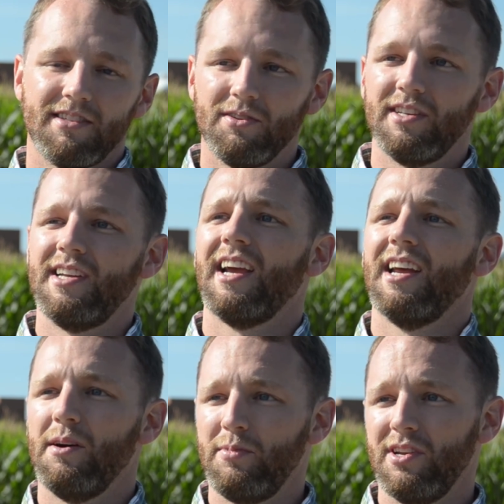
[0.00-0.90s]
it's only
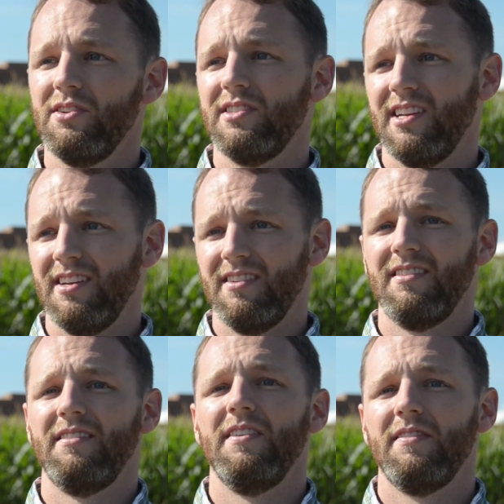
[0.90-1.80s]
taken up and using
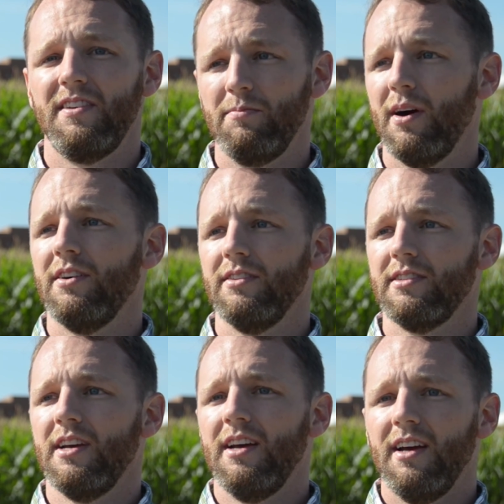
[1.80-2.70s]
50
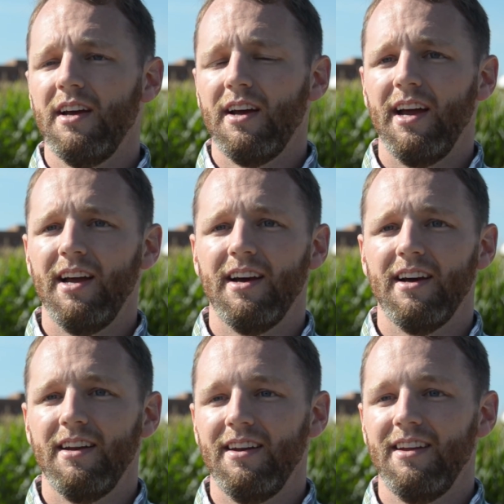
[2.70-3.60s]
pounds,
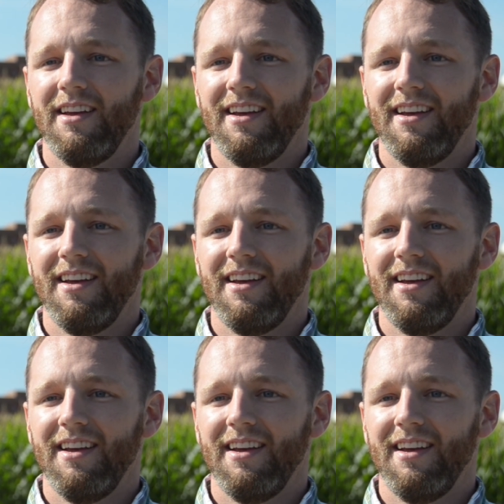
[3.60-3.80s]
and